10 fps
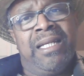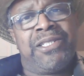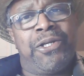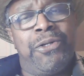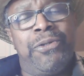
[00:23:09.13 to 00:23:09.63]

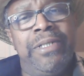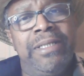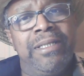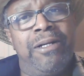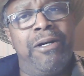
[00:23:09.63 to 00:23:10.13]

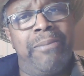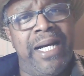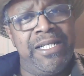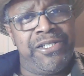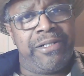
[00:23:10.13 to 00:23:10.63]
on
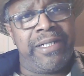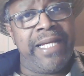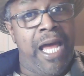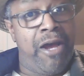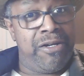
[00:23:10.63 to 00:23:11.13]
my journey,
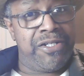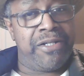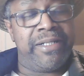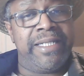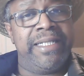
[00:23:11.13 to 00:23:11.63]
our
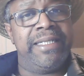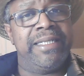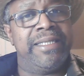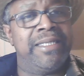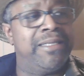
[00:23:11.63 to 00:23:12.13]
journey,
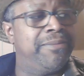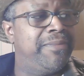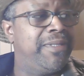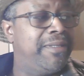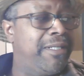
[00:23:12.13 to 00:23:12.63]

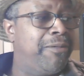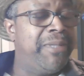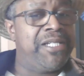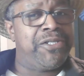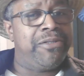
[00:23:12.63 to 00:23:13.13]
I'll
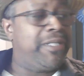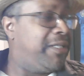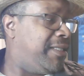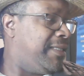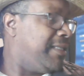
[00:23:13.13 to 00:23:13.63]
make sure
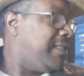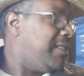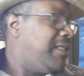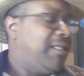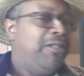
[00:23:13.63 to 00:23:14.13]
that
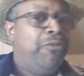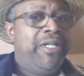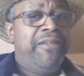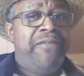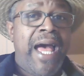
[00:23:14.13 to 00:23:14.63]

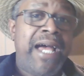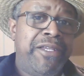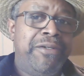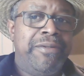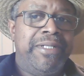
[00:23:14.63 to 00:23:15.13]
we
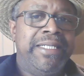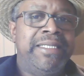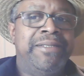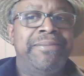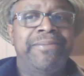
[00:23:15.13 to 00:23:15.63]
value,
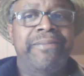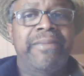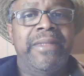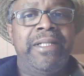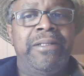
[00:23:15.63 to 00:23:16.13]

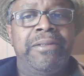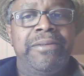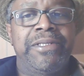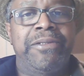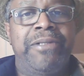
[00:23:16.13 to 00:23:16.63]

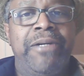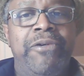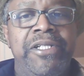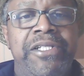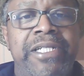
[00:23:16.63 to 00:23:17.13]
so I
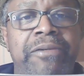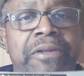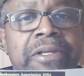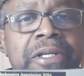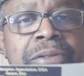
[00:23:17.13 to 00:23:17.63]
want to share
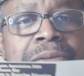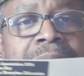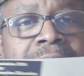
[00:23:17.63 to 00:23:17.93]
with you